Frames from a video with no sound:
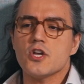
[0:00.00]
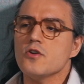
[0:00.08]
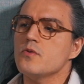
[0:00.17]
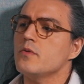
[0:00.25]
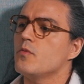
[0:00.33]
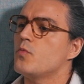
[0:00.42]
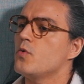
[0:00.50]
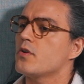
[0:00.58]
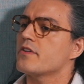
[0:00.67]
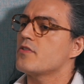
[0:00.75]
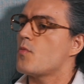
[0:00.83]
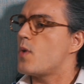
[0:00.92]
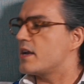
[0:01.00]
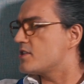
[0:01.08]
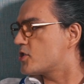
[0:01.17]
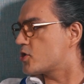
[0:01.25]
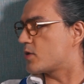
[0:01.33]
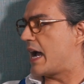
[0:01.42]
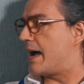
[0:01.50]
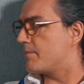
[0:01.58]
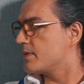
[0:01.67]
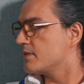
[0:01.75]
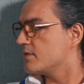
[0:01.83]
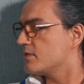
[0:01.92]
you wore the one
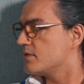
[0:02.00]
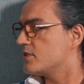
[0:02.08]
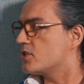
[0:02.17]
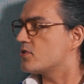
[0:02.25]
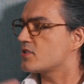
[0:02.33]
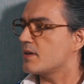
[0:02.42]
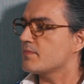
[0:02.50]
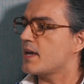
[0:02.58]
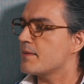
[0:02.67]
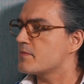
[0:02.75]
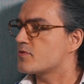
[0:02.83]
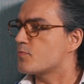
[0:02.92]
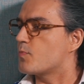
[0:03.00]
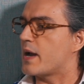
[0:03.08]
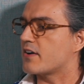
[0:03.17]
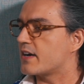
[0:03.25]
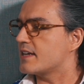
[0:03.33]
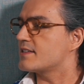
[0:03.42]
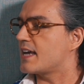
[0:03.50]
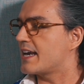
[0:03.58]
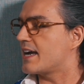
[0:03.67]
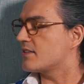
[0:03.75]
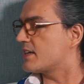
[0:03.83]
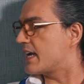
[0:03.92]
strap, did you sometimes wear it
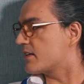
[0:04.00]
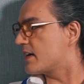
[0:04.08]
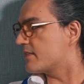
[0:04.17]
inside out to air